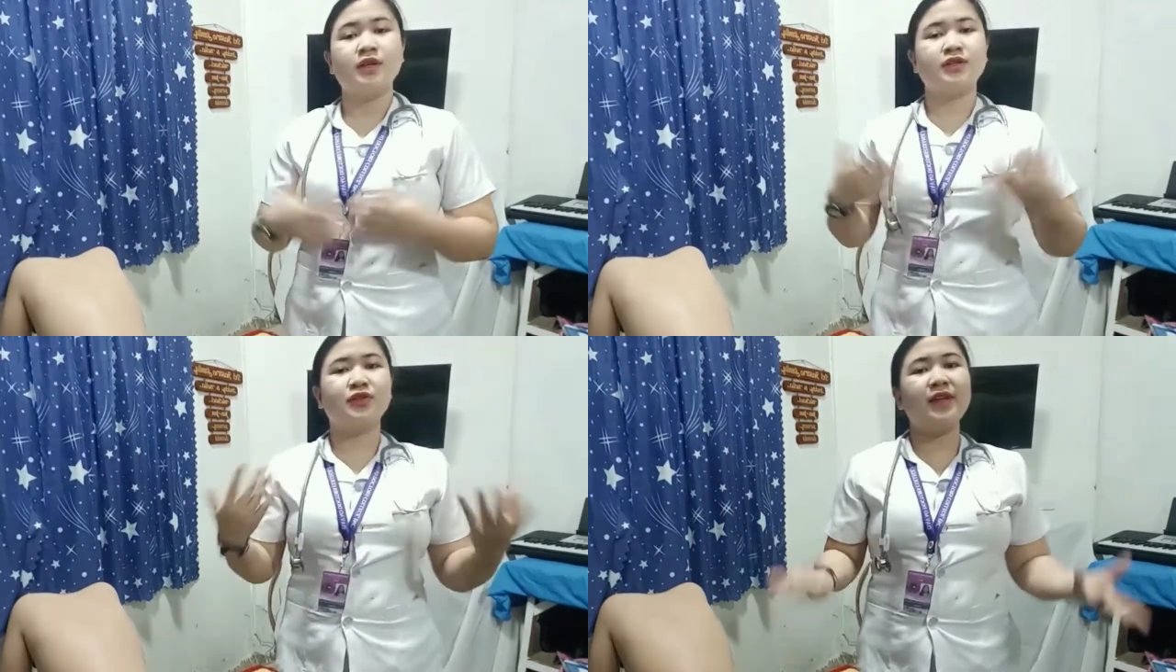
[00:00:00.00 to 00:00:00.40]

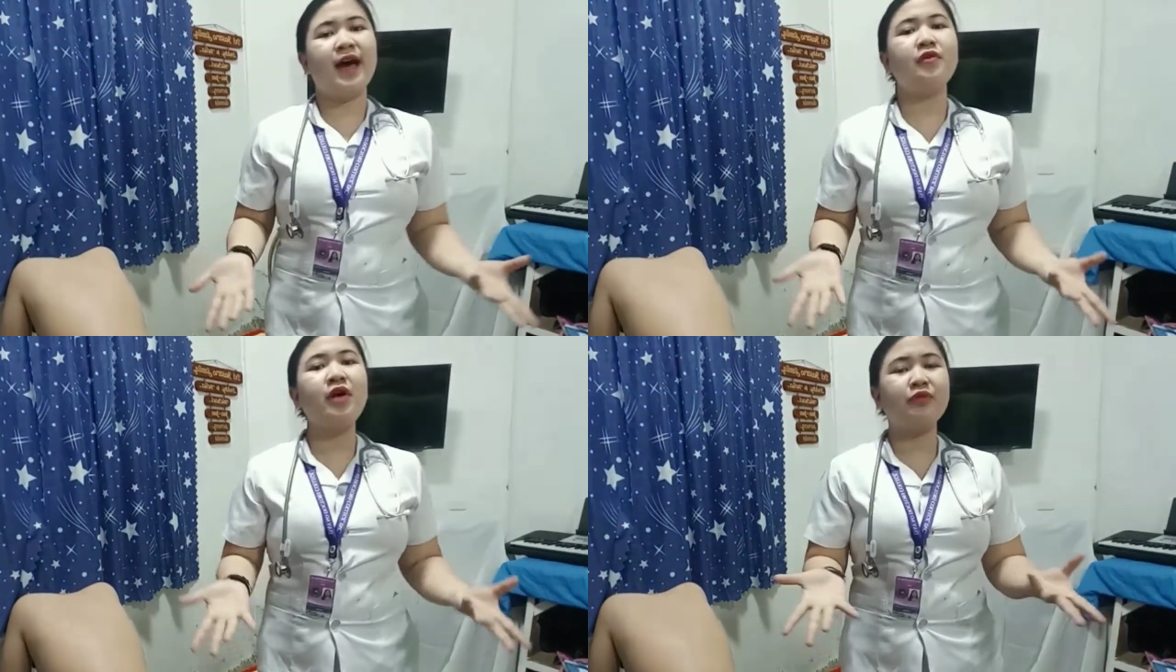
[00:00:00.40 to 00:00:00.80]
So
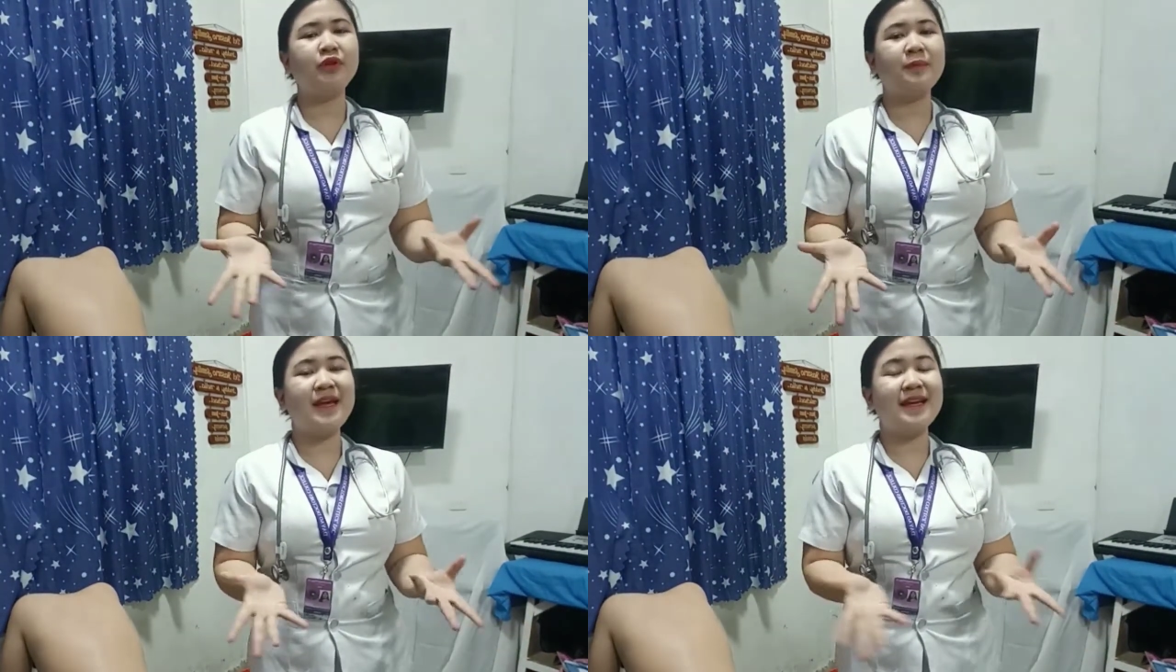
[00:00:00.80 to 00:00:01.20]
now I
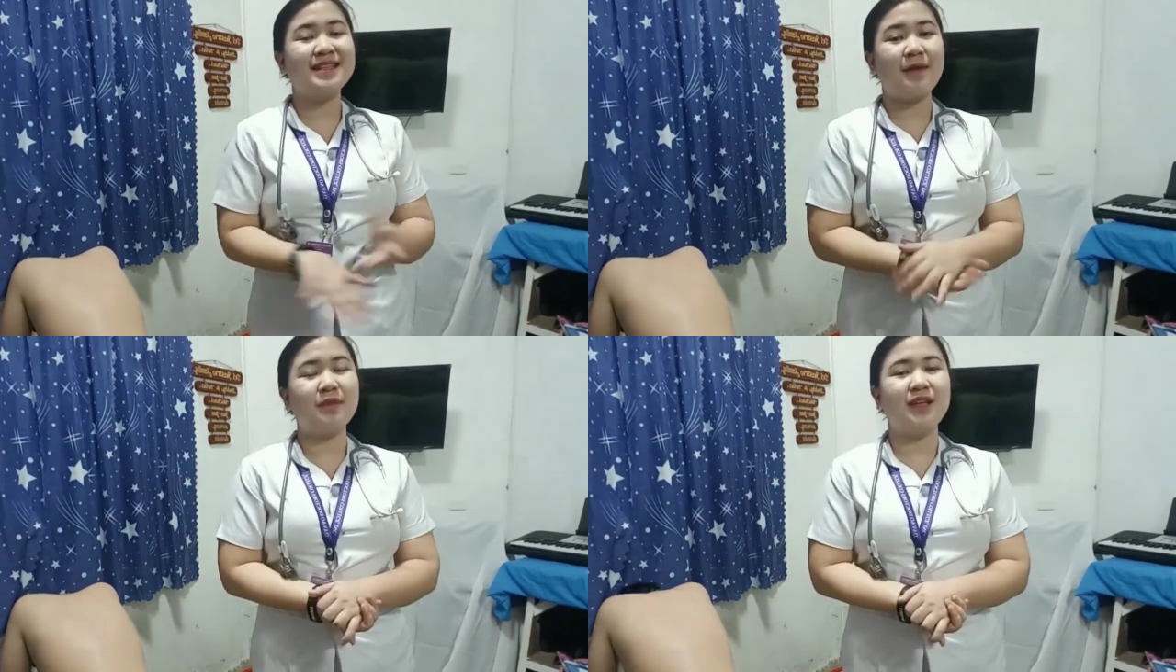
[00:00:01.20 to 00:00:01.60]
will be
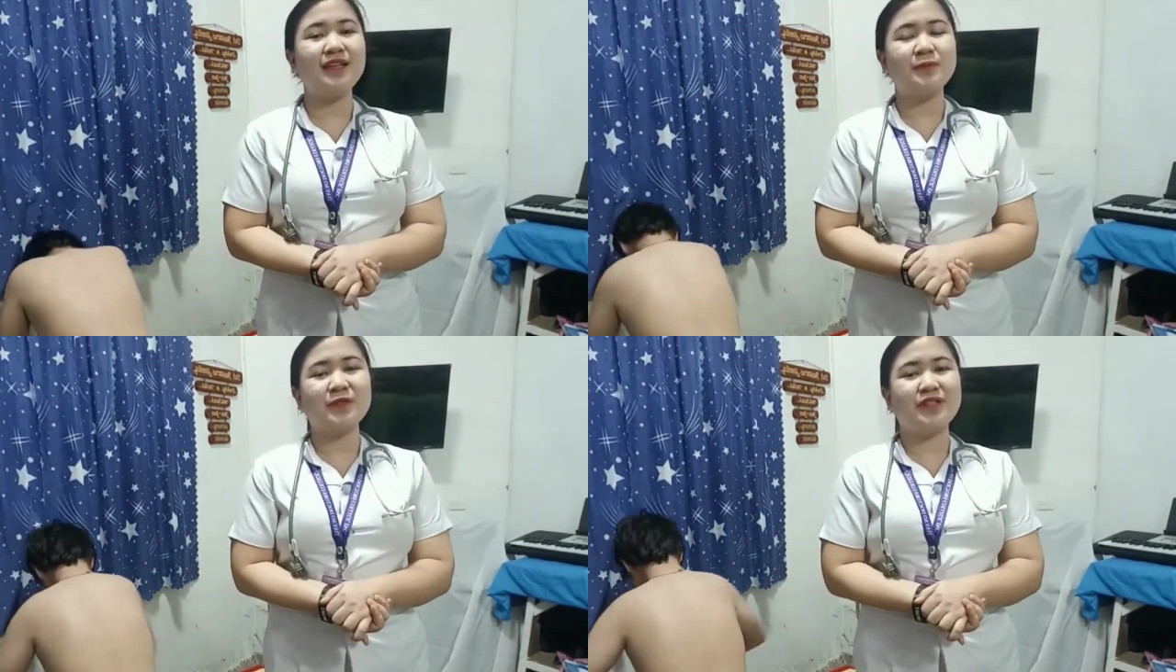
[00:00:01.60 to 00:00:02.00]
examining
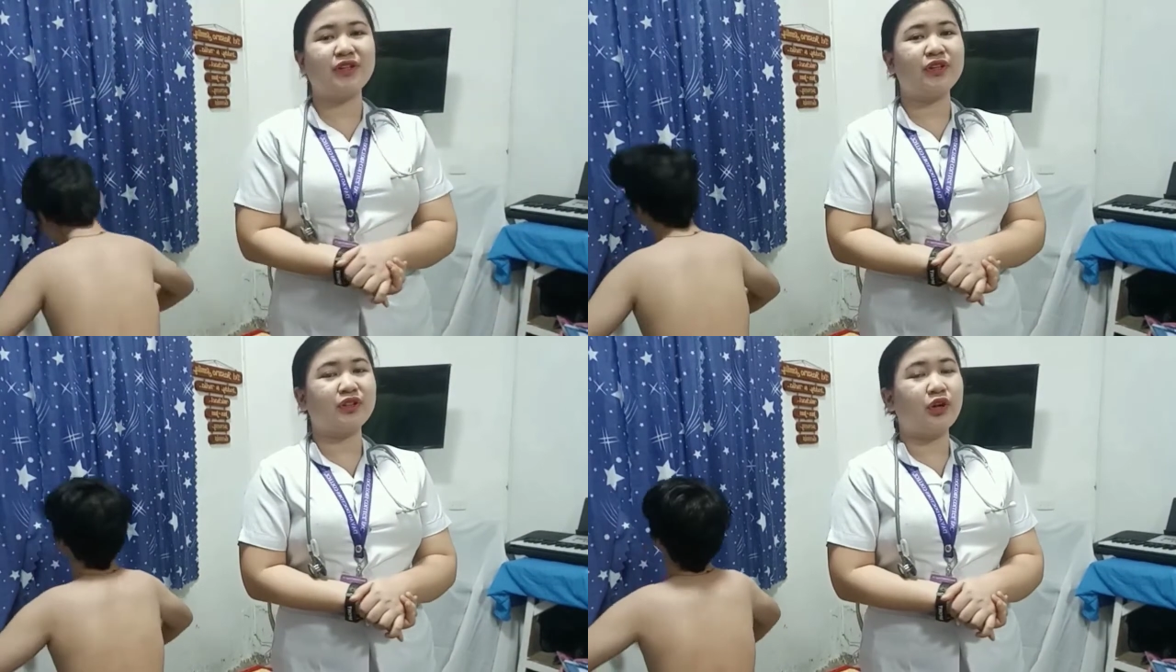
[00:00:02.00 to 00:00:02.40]
the
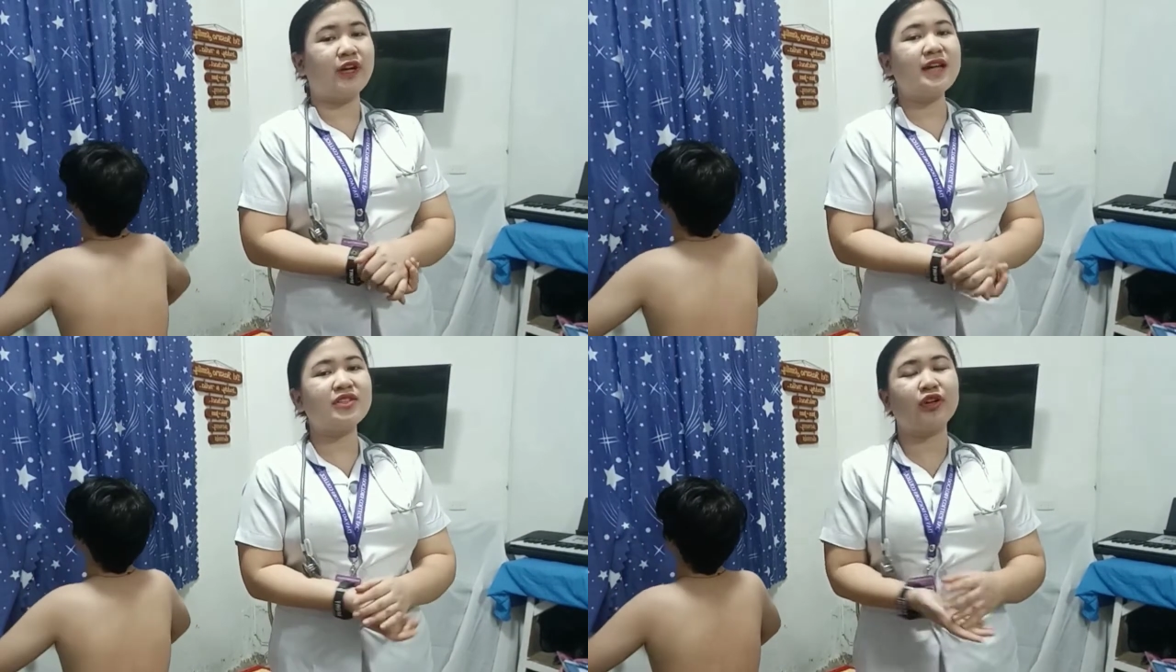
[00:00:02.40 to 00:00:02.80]
posterior
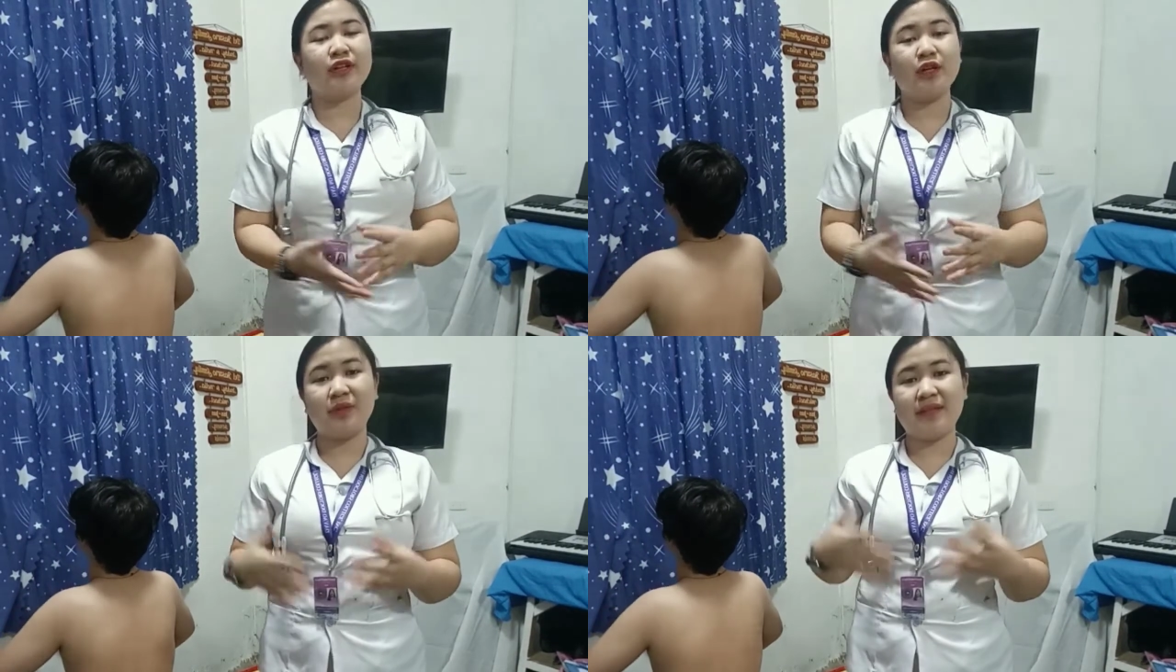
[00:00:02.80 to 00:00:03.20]
thorax,
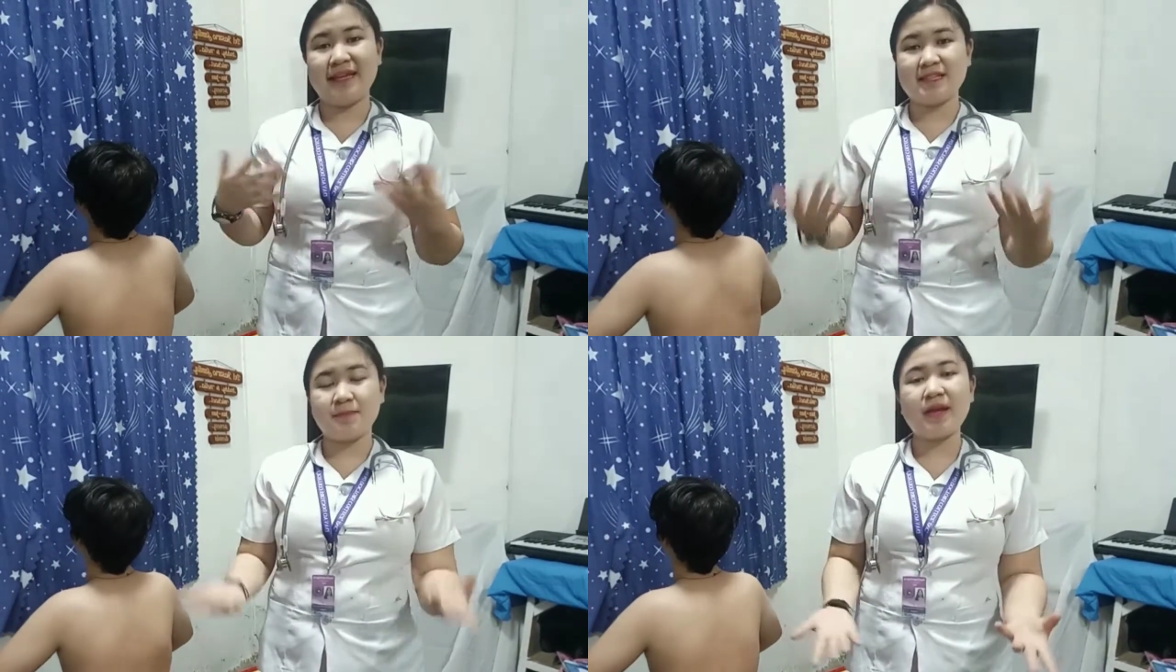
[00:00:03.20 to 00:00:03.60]
starting with the
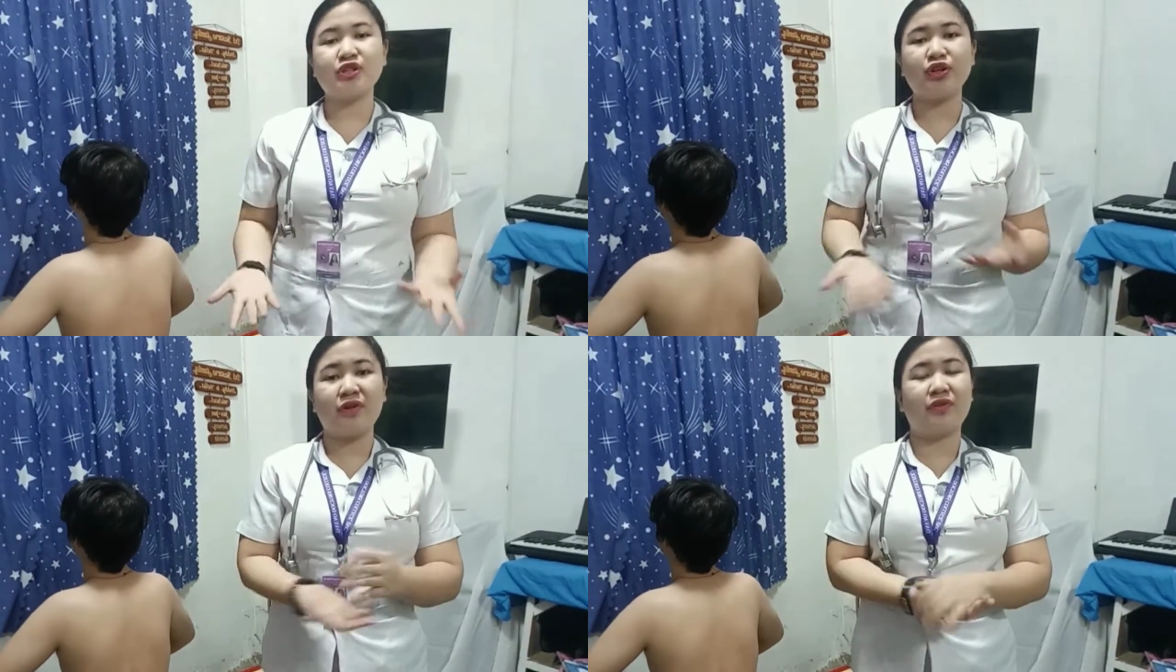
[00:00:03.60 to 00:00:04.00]

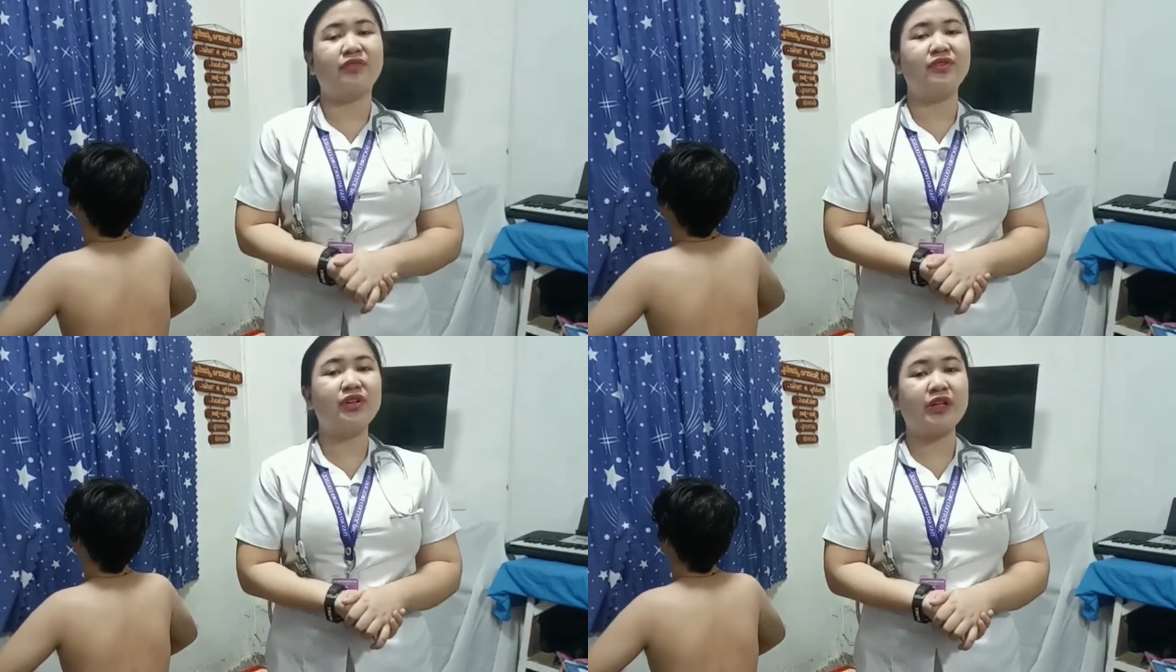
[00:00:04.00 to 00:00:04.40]
inspection of
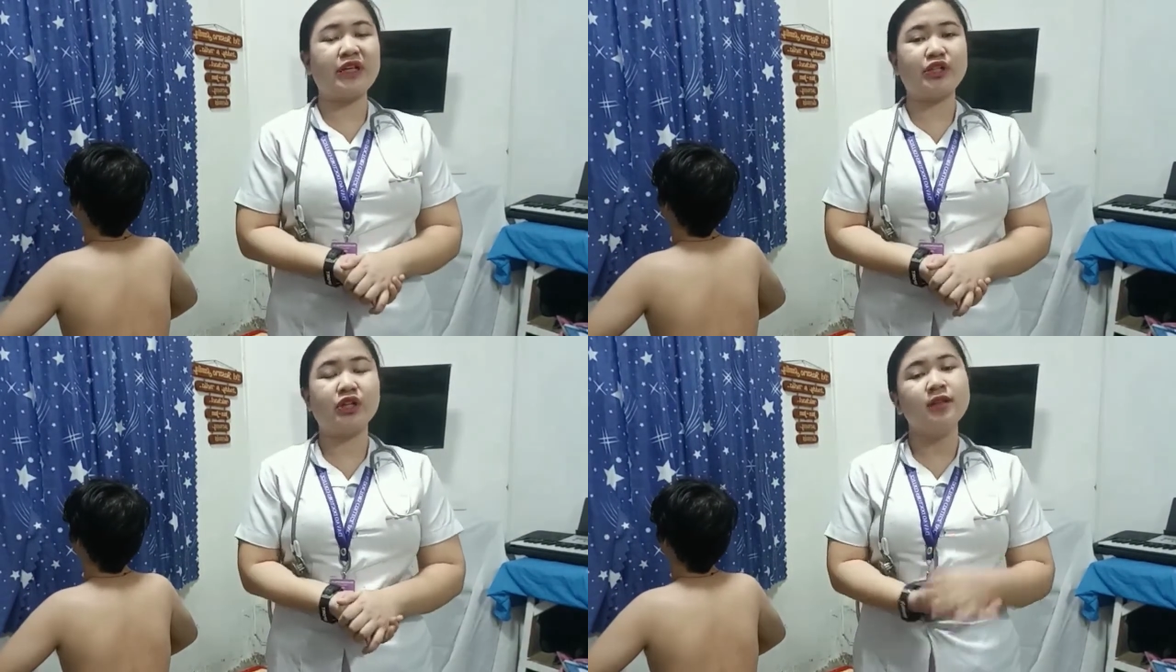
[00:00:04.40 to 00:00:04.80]

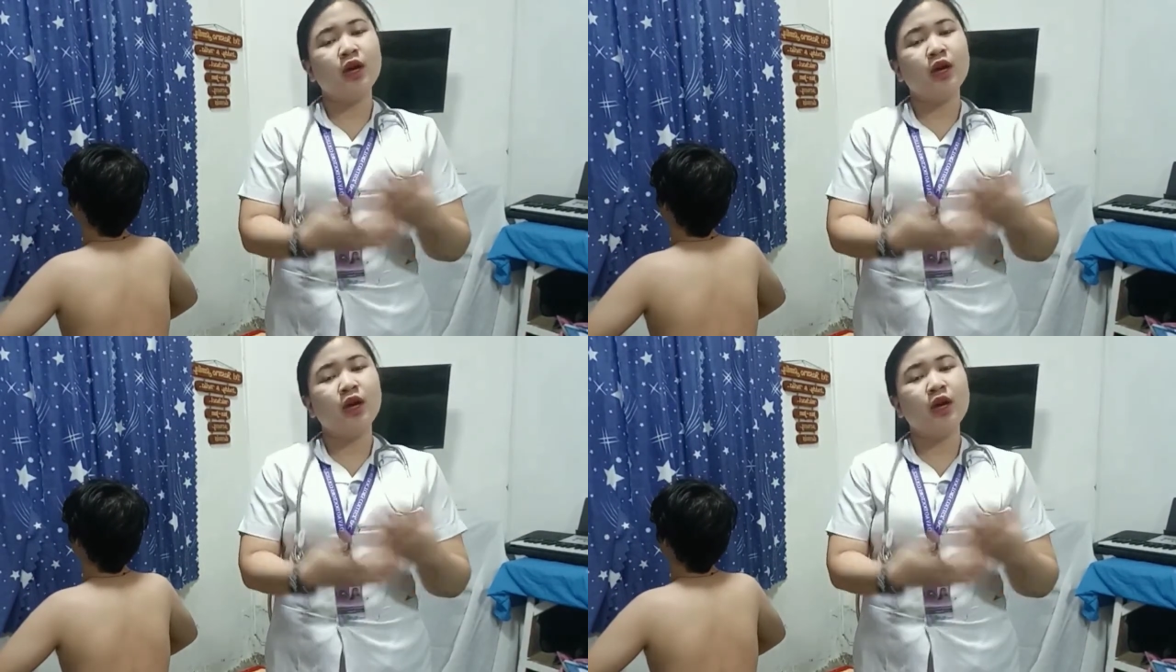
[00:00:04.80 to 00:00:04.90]
configuration,